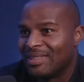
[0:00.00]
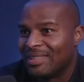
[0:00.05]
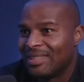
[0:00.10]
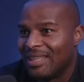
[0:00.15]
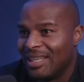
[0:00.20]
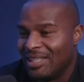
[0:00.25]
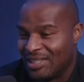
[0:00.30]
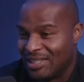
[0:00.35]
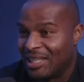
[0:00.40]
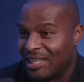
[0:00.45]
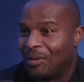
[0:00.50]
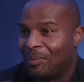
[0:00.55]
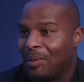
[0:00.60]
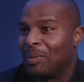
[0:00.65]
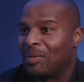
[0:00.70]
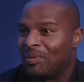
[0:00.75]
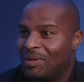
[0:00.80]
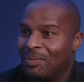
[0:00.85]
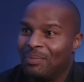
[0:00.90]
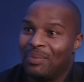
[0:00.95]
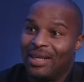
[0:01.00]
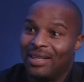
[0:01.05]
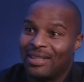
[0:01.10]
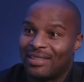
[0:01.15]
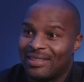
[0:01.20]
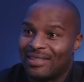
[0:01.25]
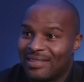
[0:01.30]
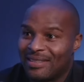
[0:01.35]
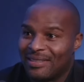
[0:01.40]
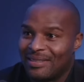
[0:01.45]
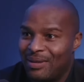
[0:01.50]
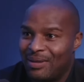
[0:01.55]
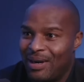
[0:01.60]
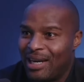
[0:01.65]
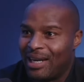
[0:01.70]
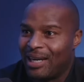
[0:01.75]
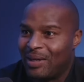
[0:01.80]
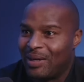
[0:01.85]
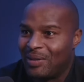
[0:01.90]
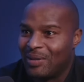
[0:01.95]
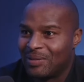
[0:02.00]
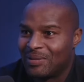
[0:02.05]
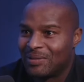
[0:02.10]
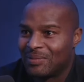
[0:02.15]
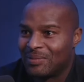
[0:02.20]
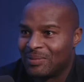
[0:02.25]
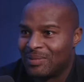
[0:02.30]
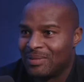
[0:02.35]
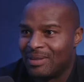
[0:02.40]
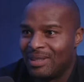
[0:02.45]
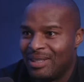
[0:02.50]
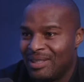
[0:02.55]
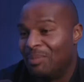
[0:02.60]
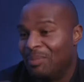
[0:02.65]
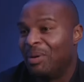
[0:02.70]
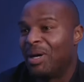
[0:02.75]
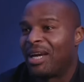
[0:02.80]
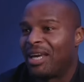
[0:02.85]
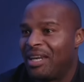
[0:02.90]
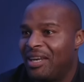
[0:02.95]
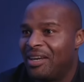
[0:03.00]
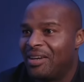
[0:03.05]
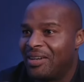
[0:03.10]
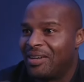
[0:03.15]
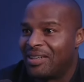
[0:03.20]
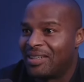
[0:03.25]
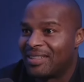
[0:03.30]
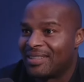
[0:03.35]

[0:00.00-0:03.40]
He's still a member of the Bucs right now. He's a Buccaneer.